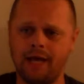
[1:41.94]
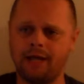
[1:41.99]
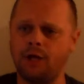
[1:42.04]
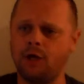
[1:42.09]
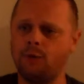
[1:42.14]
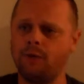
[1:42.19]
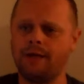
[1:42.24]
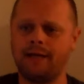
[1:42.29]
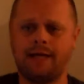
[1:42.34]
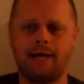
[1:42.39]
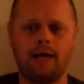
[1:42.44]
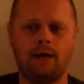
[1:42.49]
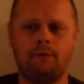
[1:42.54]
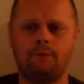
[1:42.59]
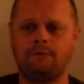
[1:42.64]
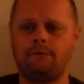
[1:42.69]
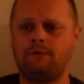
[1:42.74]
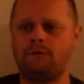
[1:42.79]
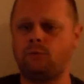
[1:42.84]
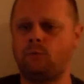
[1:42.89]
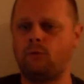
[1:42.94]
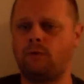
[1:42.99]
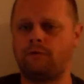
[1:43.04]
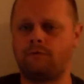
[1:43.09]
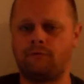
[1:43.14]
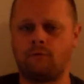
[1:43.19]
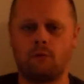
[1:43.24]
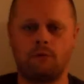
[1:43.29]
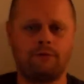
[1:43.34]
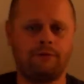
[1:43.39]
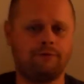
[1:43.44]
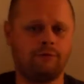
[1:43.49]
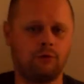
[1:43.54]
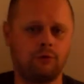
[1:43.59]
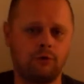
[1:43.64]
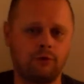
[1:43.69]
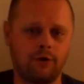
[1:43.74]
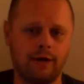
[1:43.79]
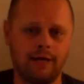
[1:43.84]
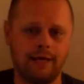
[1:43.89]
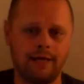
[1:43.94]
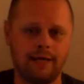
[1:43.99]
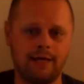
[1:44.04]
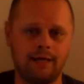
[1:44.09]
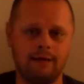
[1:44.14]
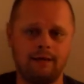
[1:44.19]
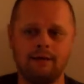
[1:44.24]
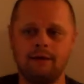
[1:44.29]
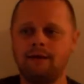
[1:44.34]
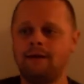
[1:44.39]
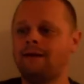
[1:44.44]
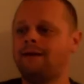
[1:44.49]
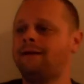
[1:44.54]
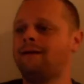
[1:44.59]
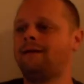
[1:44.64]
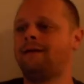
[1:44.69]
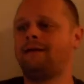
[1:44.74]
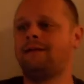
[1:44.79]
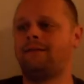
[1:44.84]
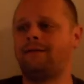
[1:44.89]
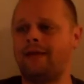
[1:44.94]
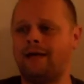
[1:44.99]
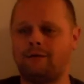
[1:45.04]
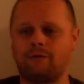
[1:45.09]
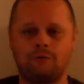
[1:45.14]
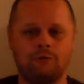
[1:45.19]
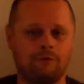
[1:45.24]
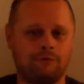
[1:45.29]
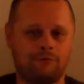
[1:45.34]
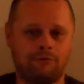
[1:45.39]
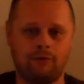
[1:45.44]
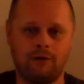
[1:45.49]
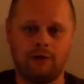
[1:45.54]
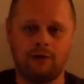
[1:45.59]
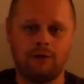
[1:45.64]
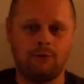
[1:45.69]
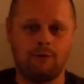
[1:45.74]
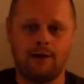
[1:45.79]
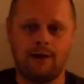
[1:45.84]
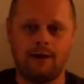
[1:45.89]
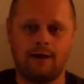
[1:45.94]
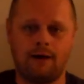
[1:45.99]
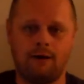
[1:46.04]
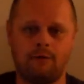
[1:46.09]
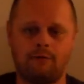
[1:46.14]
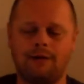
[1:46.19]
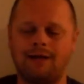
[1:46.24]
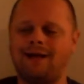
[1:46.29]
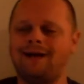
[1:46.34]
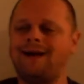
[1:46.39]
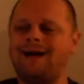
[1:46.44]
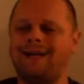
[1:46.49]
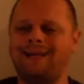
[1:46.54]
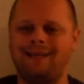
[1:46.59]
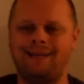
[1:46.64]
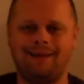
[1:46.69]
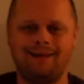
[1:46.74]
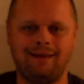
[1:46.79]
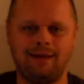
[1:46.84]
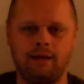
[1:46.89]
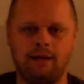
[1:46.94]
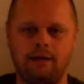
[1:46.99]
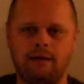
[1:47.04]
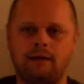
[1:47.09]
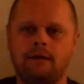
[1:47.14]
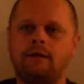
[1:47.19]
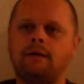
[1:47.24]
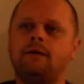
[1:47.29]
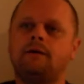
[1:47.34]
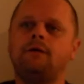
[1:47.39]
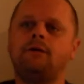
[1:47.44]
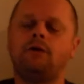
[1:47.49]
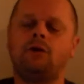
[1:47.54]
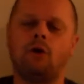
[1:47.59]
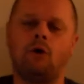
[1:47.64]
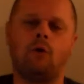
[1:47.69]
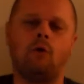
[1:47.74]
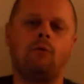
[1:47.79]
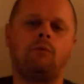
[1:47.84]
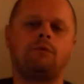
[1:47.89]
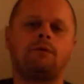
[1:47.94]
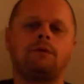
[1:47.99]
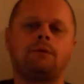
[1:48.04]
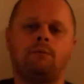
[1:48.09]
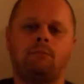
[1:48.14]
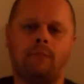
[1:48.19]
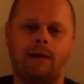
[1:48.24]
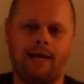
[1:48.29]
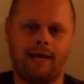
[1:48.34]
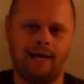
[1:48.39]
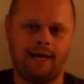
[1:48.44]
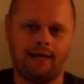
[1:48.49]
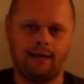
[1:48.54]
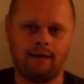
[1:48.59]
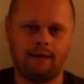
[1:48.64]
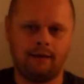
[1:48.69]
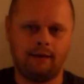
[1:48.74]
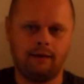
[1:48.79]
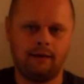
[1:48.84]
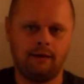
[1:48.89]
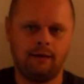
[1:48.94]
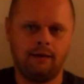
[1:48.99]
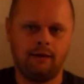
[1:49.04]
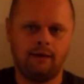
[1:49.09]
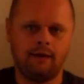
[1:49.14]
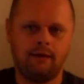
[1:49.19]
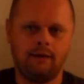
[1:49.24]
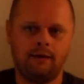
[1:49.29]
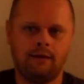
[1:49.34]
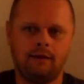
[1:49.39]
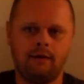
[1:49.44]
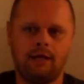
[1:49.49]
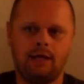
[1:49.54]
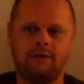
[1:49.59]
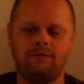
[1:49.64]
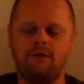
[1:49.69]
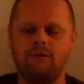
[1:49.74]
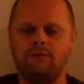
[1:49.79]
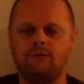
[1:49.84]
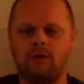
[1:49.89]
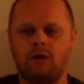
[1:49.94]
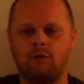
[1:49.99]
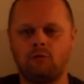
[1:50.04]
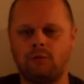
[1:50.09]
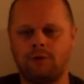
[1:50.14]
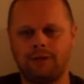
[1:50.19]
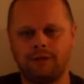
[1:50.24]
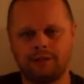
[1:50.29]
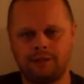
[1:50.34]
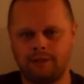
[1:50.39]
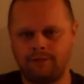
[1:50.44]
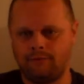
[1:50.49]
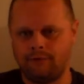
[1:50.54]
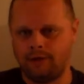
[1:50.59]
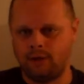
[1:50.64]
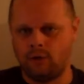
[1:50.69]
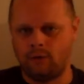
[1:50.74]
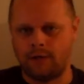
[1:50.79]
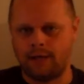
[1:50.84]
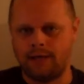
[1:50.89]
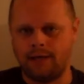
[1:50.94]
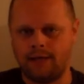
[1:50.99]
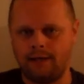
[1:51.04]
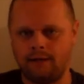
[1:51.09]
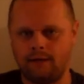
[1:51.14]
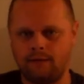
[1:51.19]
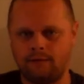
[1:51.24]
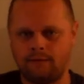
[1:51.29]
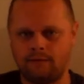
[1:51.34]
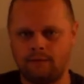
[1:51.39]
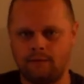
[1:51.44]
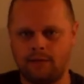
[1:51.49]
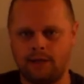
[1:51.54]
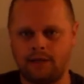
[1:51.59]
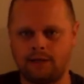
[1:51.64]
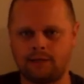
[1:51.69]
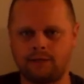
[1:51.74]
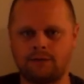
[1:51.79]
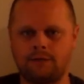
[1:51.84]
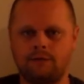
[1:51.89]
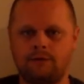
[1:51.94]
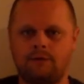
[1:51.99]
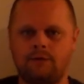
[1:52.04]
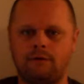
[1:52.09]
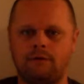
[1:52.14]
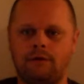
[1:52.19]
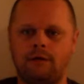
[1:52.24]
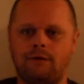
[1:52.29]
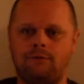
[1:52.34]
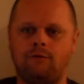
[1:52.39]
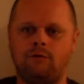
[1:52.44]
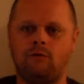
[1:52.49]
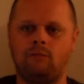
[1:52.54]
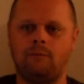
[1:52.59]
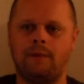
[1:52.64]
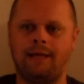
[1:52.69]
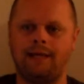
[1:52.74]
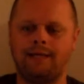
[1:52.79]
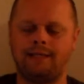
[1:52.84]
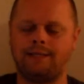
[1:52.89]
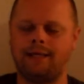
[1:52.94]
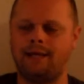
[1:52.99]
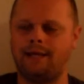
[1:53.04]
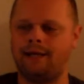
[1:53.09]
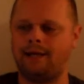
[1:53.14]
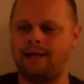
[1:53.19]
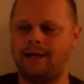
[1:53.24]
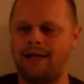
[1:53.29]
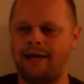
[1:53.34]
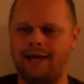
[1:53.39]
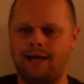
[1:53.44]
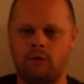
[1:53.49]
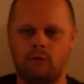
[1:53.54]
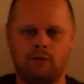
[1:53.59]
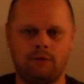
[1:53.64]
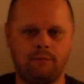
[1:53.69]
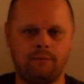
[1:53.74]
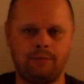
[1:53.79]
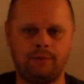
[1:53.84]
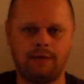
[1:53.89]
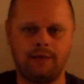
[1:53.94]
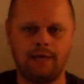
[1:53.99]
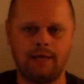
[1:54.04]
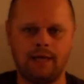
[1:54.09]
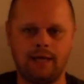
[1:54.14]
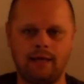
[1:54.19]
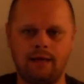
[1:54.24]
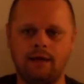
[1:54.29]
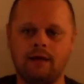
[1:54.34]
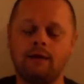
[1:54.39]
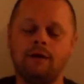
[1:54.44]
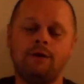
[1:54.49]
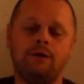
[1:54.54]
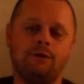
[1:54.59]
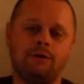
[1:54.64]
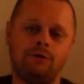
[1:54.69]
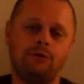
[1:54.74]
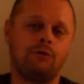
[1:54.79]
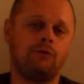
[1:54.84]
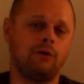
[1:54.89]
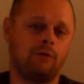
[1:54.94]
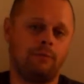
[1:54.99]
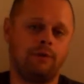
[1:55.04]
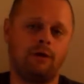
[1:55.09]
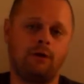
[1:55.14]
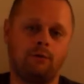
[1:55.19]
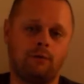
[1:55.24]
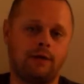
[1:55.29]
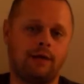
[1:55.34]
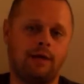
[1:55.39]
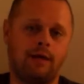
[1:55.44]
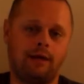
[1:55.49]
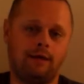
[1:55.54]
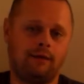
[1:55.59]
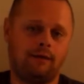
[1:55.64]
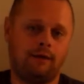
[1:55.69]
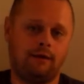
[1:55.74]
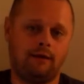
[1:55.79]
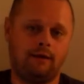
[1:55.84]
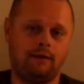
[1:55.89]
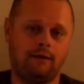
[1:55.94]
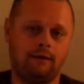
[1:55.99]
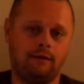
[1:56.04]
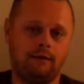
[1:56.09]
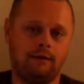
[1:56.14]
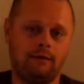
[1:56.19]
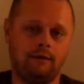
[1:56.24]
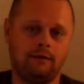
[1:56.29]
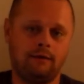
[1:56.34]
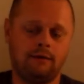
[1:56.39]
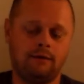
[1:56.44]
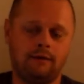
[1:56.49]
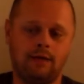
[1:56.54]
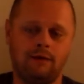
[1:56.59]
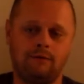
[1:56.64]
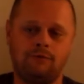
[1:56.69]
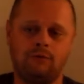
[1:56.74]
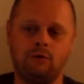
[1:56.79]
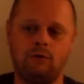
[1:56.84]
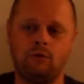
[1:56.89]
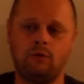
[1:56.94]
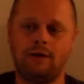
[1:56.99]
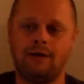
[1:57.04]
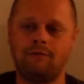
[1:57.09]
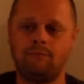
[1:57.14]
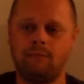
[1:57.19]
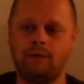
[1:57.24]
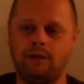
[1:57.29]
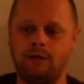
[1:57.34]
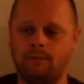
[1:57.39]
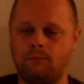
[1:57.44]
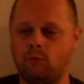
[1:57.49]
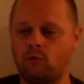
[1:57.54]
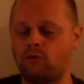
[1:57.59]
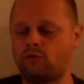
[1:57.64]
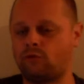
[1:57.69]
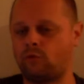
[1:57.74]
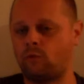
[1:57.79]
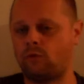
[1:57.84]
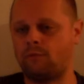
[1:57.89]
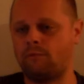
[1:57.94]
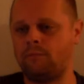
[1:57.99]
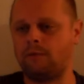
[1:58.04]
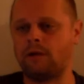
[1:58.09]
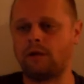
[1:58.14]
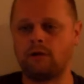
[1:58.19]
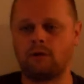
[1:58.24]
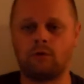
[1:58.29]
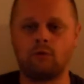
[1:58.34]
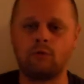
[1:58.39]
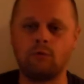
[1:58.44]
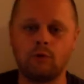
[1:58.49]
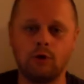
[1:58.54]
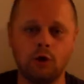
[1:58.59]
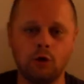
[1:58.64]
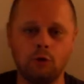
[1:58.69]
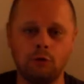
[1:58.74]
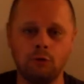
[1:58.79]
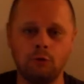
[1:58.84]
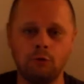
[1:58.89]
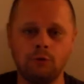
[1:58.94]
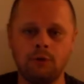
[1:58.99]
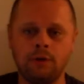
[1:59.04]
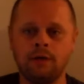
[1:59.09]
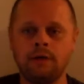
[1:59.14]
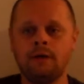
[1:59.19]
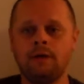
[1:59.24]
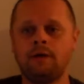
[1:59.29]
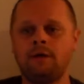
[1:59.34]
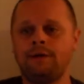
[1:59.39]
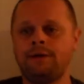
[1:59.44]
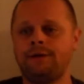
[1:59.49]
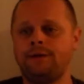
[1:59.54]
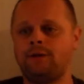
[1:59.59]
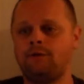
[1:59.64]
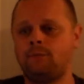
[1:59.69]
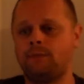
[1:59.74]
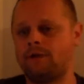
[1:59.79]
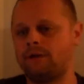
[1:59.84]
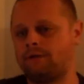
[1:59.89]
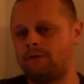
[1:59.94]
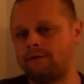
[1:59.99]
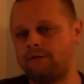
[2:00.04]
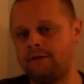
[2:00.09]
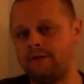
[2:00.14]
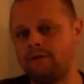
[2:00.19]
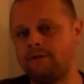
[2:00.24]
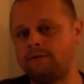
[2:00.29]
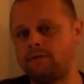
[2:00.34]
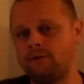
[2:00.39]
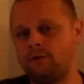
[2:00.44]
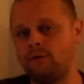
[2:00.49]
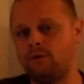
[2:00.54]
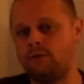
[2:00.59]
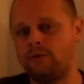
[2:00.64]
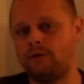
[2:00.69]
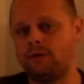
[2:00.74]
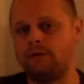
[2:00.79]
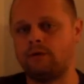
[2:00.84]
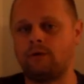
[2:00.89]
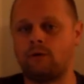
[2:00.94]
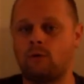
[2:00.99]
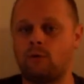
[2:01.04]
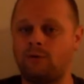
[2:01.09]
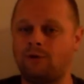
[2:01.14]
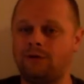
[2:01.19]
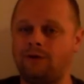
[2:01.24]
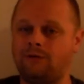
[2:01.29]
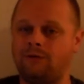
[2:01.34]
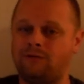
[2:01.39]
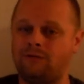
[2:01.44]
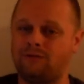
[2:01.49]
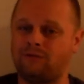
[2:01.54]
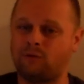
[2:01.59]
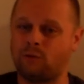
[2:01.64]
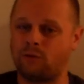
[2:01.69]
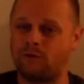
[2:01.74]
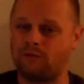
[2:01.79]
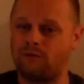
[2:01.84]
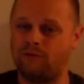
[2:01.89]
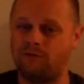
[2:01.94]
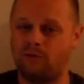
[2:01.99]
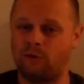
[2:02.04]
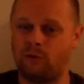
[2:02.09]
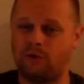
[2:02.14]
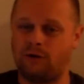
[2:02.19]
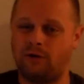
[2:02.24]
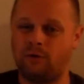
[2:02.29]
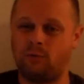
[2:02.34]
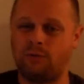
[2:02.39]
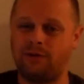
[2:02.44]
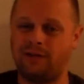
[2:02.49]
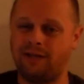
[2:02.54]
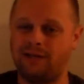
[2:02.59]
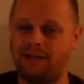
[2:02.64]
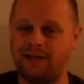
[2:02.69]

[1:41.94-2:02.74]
I know it counts as 1/4 of your grade. That's going to freak you out. I get it. Don't panic. If you've done relatively okay this semester, if you've maintained an A or a B, you're going to be okay in the end. If you have been more sort of middle of the road, you've been a C student, or you've sort of flirted with